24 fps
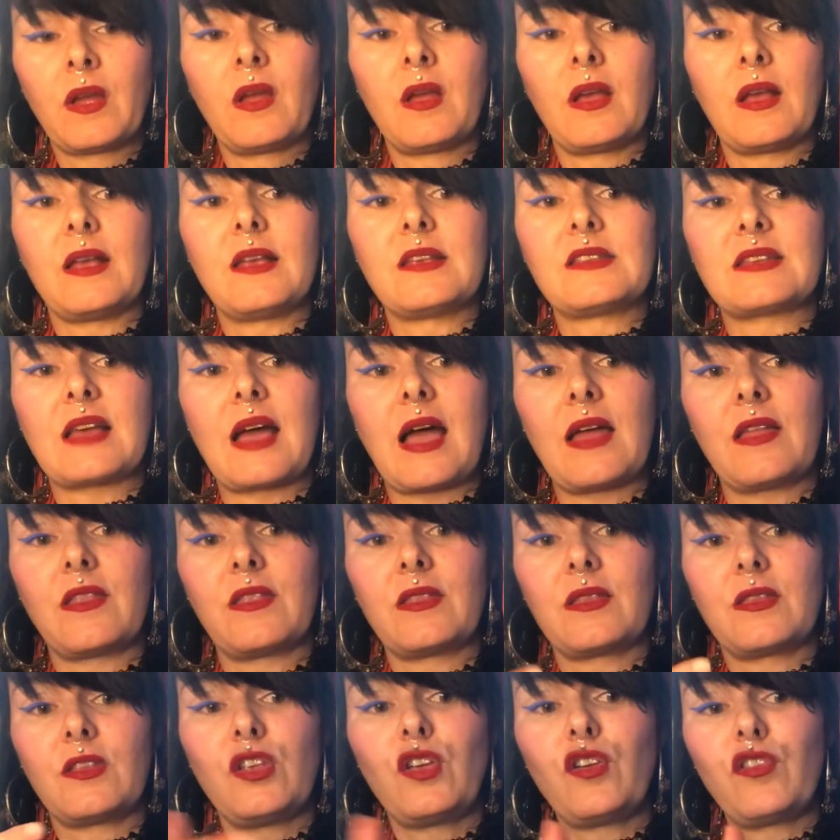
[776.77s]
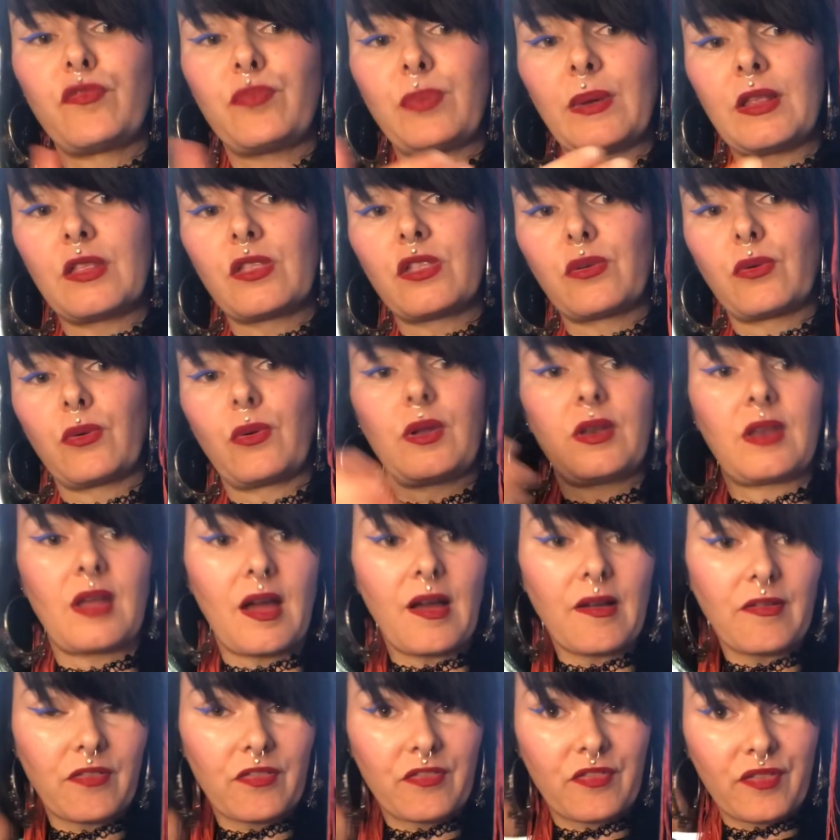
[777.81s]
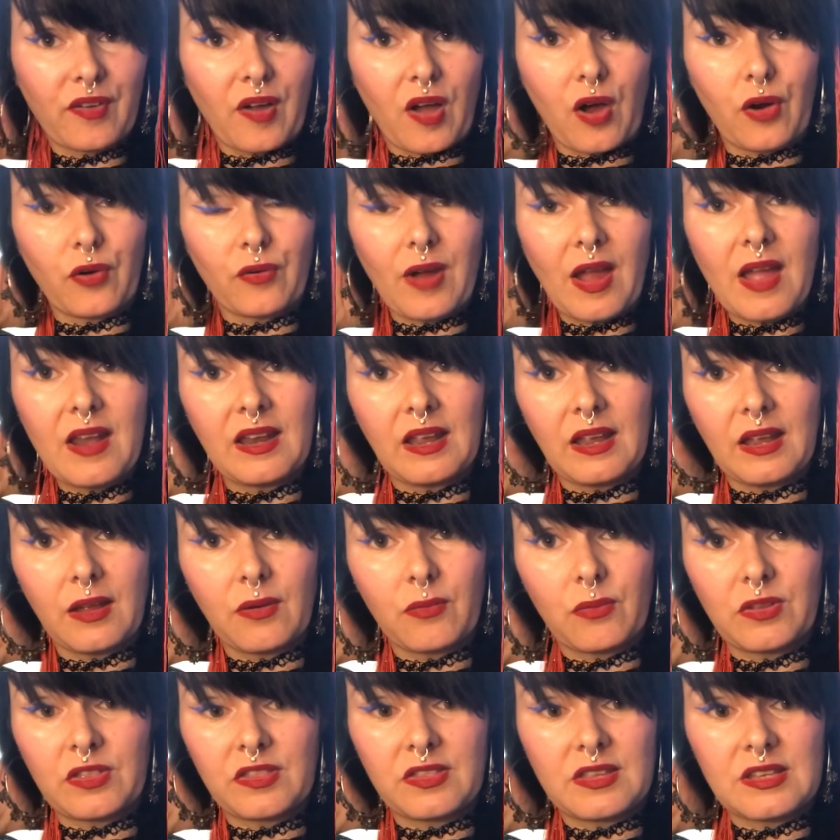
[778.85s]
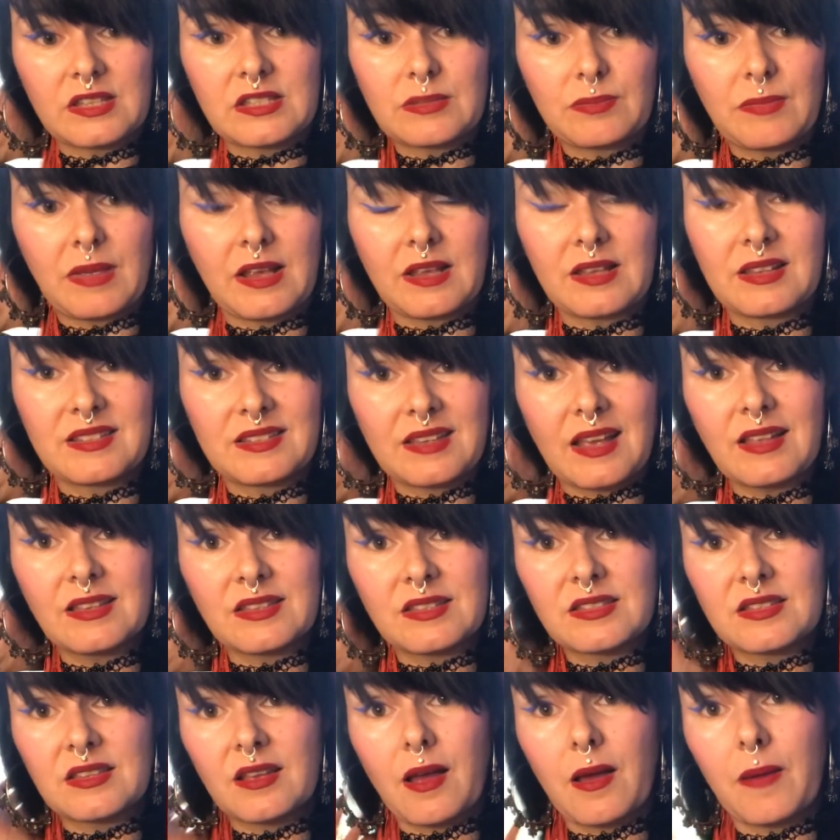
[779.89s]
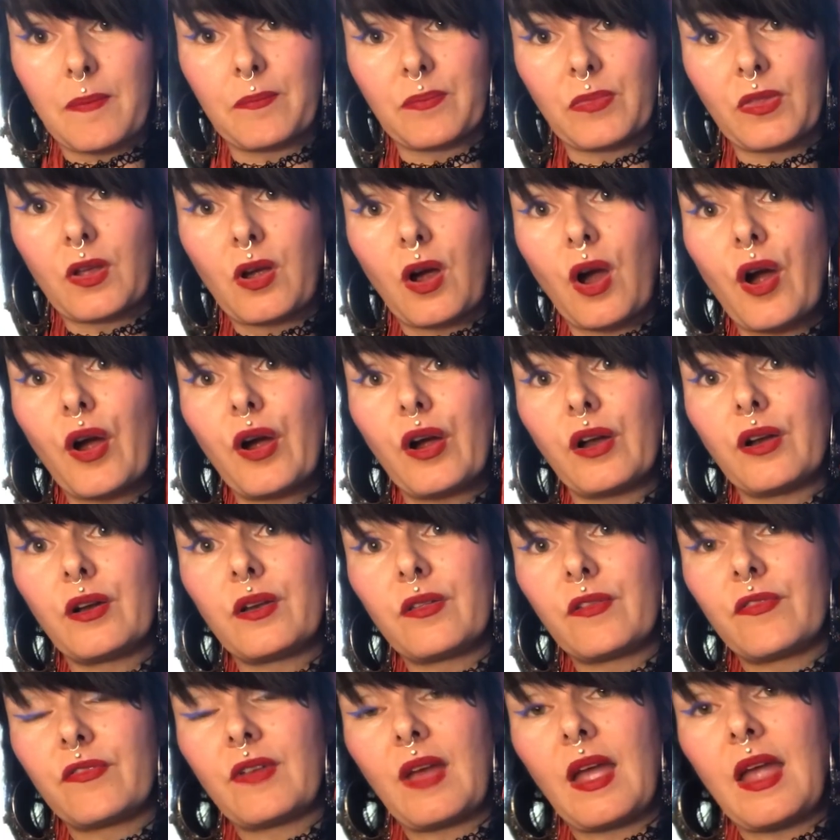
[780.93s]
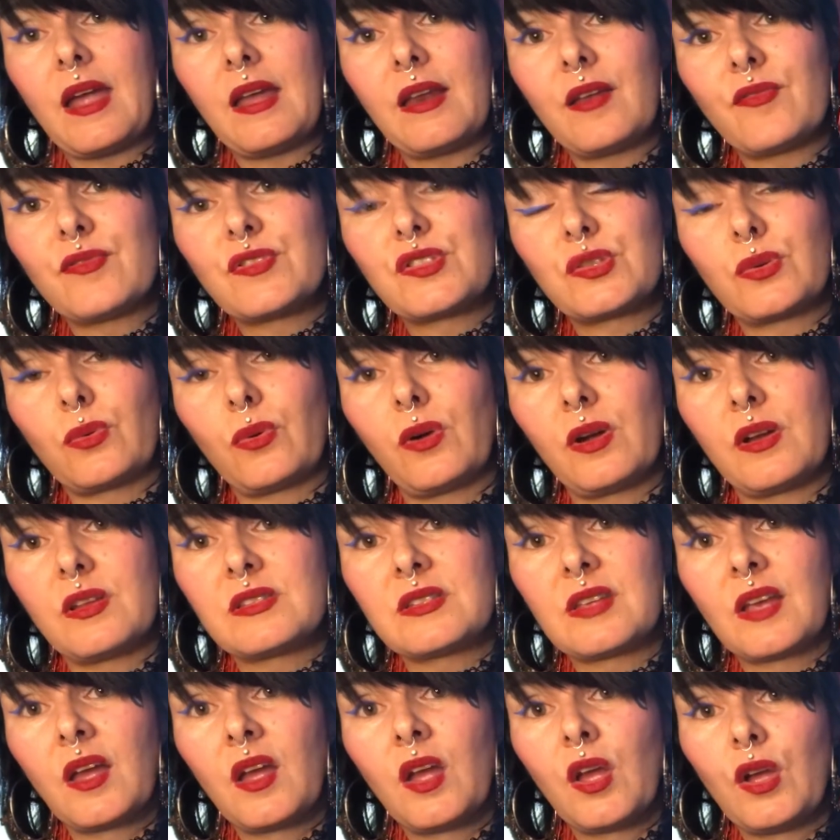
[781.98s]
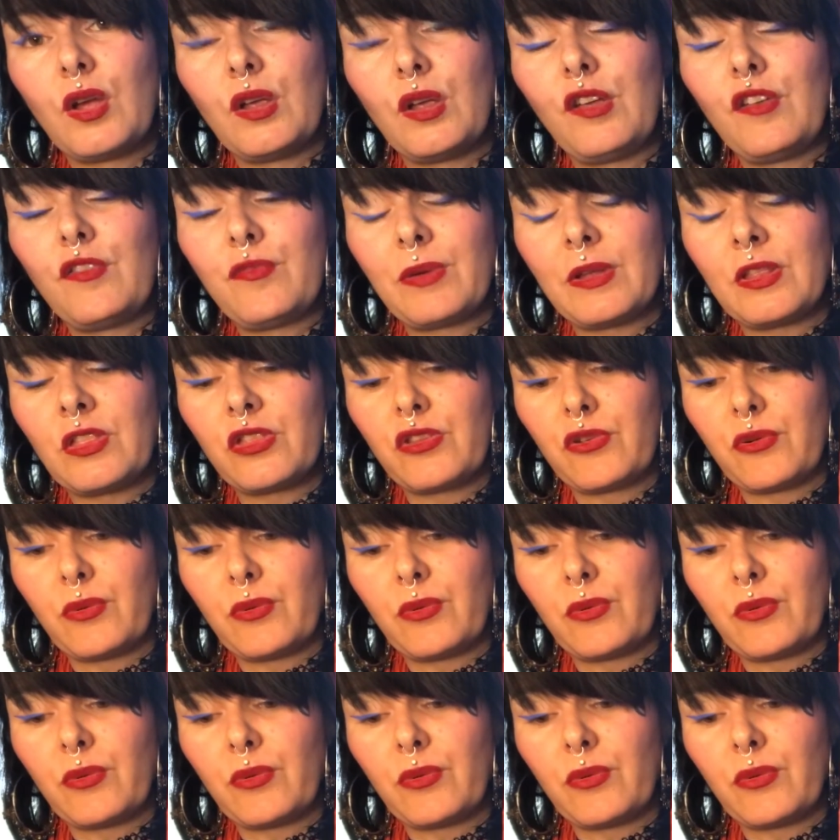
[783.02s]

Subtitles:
is that you've been through enough already with This Makes Sense card, the 8 of Swords. You've been through